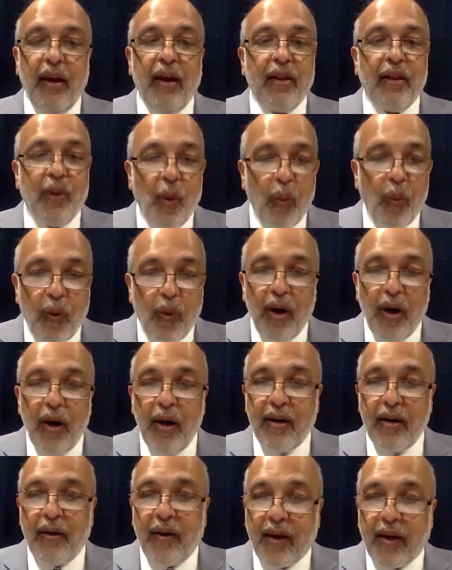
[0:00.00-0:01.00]
the
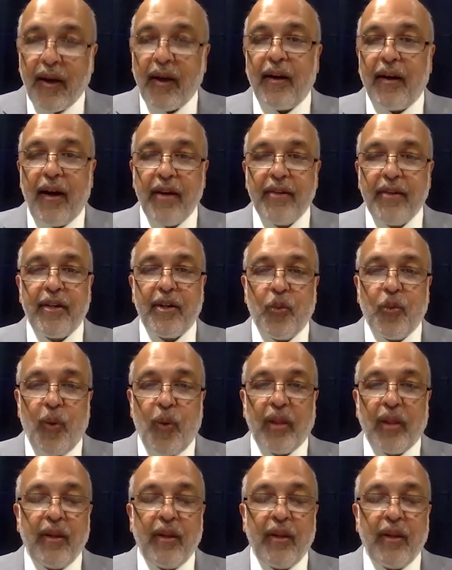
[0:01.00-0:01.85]
world recognizes one